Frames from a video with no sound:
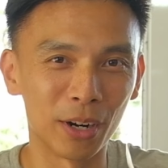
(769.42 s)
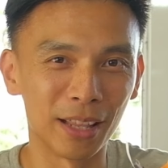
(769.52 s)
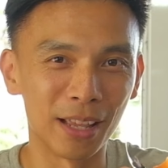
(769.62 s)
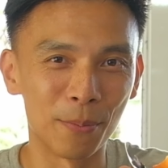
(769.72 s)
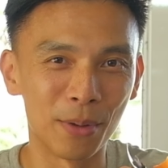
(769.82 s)

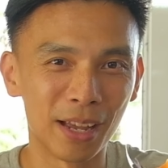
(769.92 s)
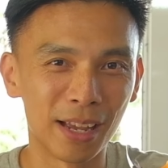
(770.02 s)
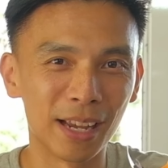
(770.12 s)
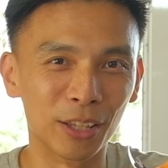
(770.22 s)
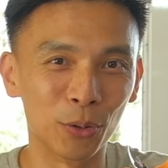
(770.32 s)
of them
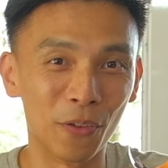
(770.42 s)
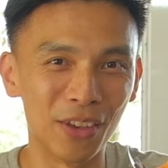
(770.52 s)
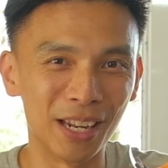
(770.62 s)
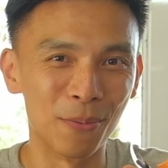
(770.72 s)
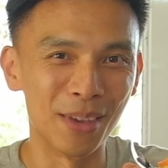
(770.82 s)
into a
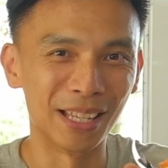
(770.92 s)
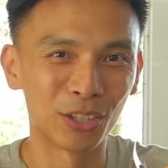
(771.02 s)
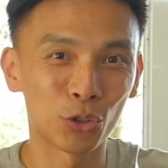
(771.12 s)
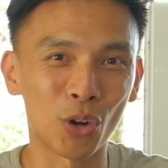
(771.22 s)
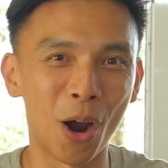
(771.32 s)

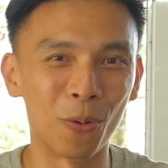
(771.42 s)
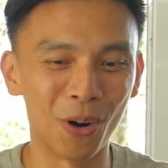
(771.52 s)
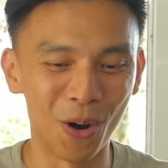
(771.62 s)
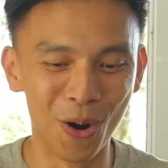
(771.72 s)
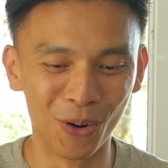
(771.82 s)
Vietnamese trout
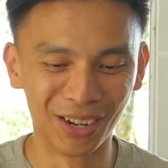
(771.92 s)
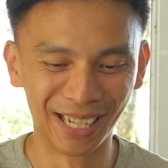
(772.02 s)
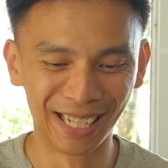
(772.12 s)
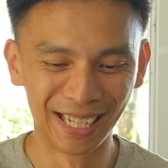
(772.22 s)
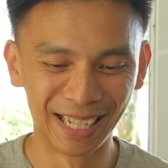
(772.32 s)
roll.
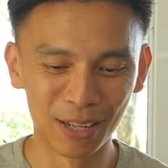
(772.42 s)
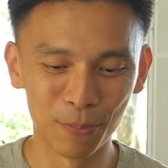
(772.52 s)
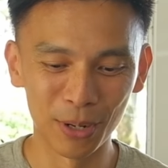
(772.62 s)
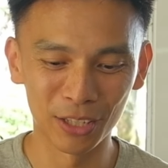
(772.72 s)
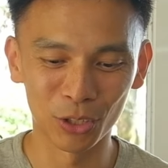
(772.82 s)

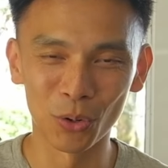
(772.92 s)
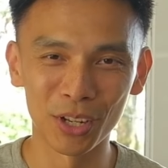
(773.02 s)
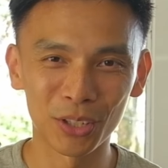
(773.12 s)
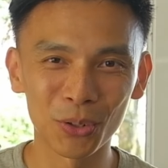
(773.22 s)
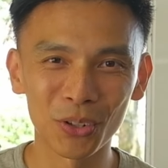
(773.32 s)
Bit of soy
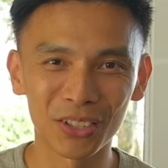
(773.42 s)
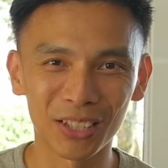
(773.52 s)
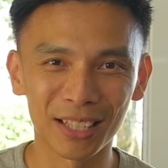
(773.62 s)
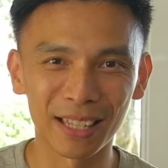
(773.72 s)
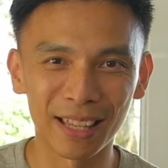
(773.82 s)
sauce,
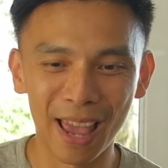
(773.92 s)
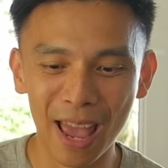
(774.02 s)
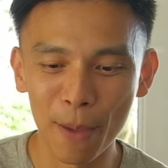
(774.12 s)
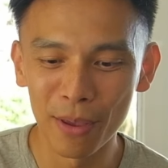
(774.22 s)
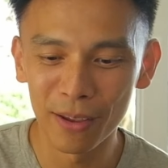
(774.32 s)
just a
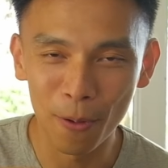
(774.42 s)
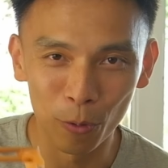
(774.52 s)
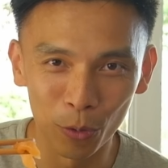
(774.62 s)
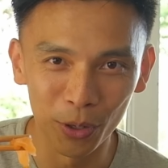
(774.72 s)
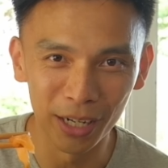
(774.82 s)
dab, and
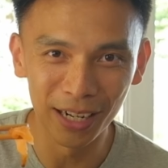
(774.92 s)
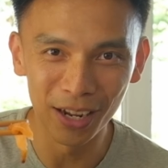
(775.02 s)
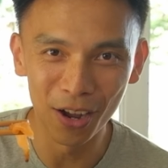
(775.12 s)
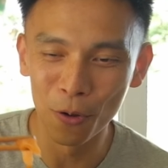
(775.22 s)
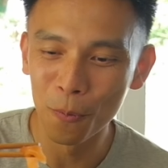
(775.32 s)
we're ready to
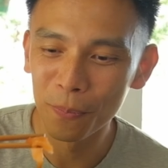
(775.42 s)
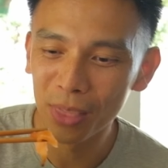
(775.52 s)
go.